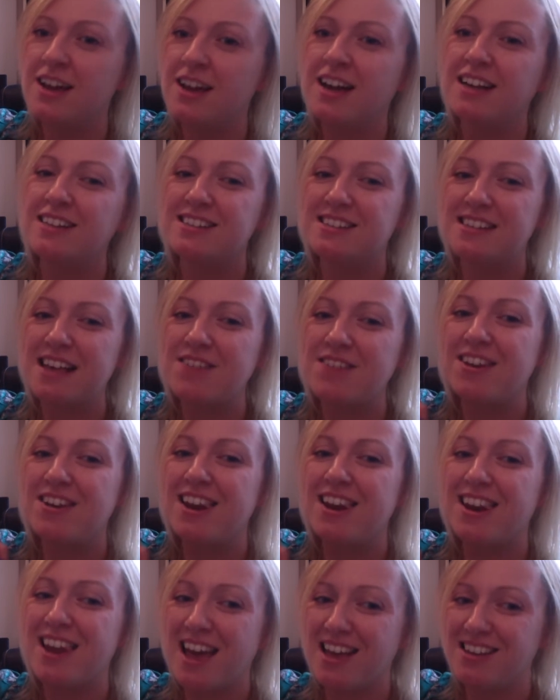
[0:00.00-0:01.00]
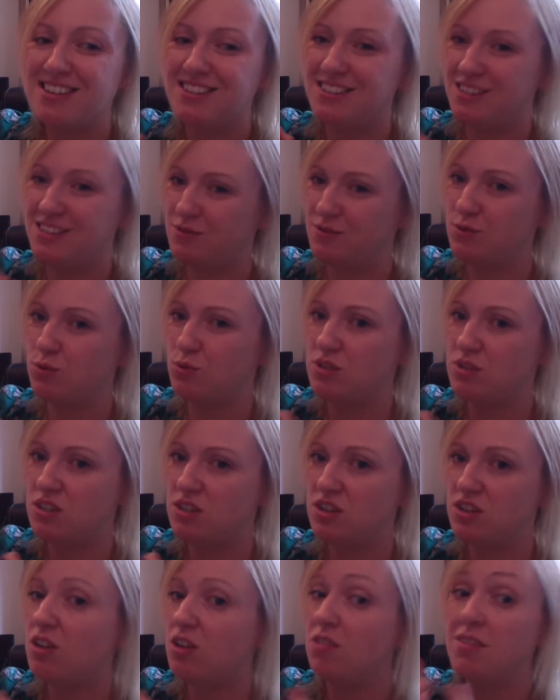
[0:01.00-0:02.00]
and 7 less is
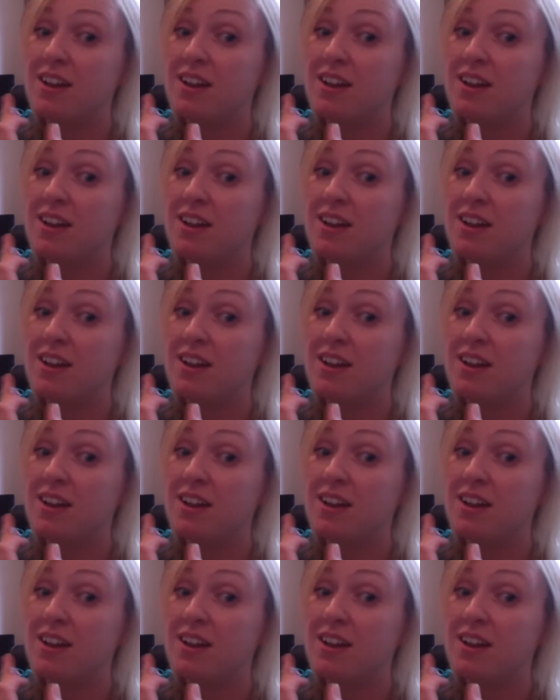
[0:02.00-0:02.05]
42.